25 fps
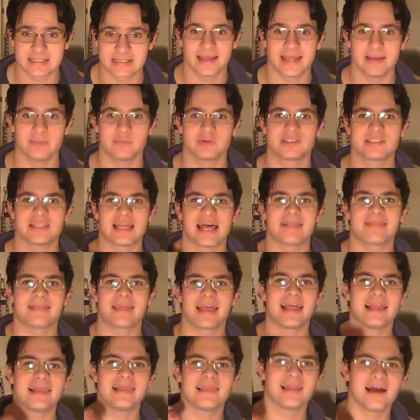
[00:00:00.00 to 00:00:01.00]
It was that
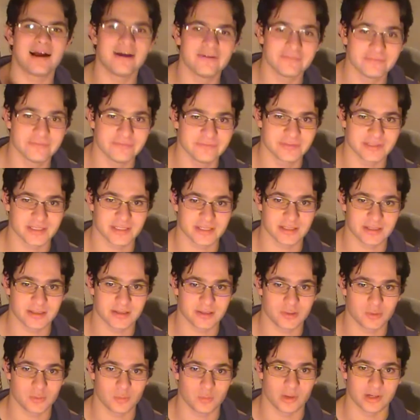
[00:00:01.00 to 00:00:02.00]
they loved
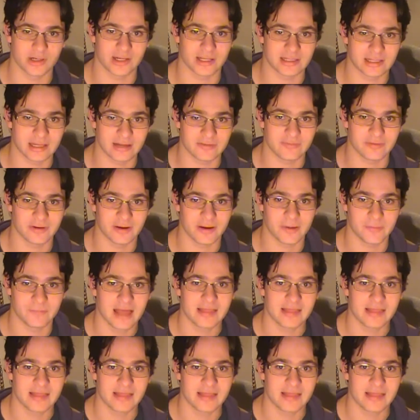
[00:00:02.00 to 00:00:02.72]
one another.